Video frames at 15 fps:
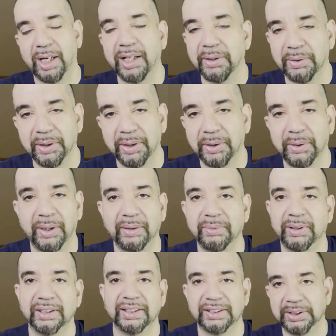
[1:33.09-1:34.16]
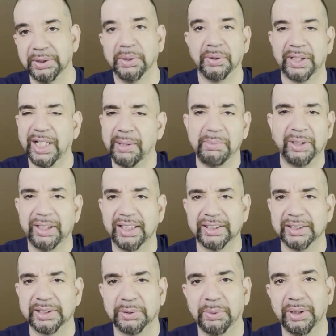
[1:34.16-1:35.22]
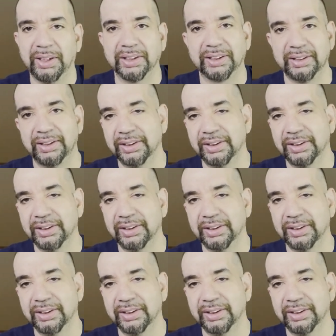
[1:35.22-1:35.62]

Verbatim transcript: I don't know. I still know the Cadbury has the squares.